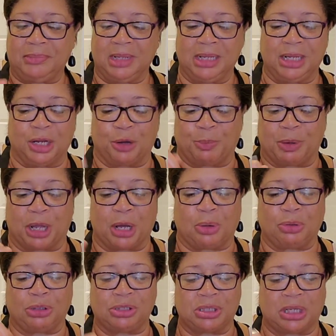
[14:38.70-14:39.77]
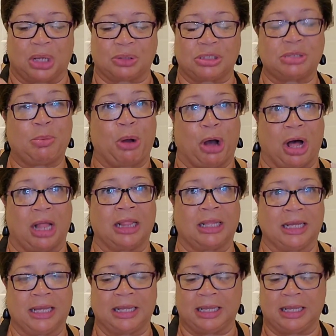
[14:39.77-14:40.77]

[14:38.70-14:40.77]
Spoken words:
You know, but go small.